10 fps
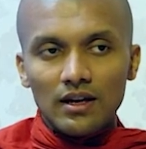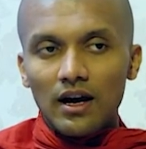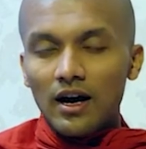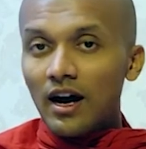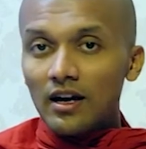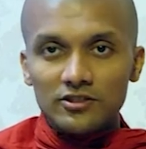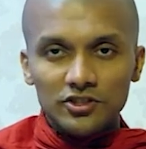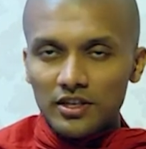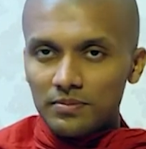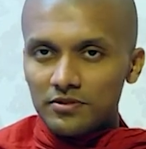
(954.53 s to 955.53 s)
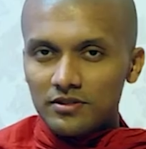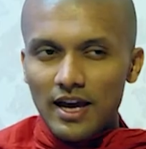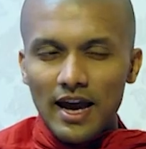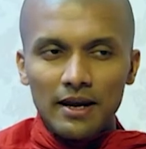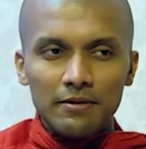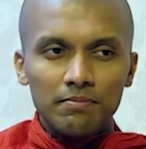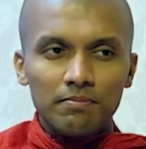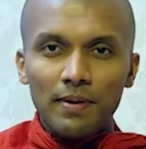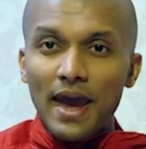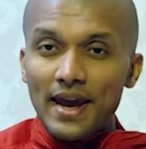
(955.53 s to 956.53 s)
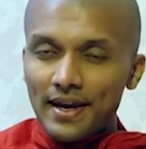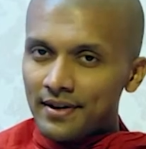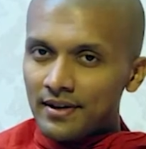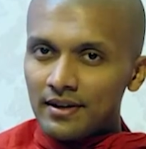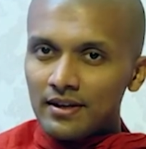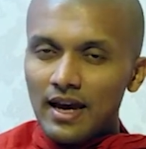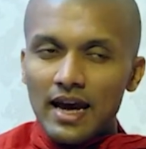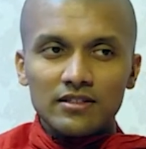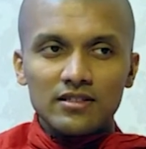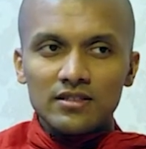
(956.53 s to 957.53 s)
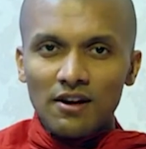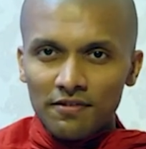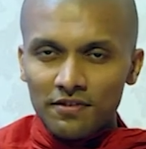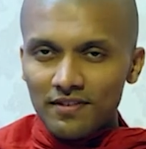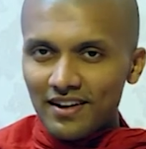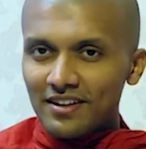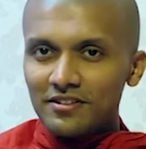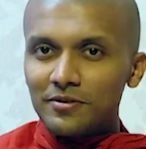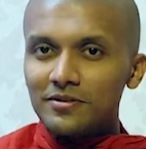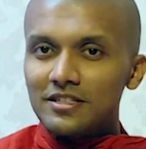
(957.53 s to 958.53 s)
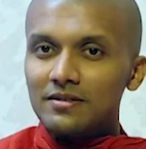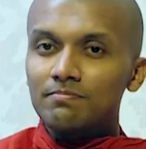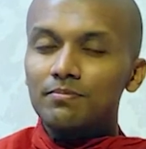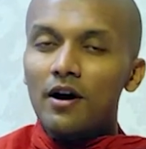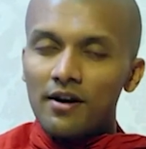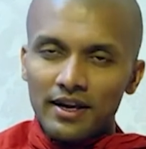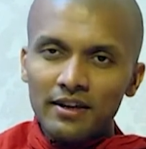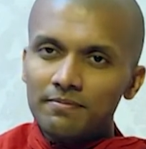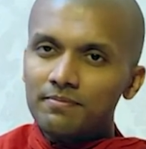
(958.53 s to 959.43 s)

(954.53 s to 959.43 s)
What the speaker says: hardships and pain and suffering to this body,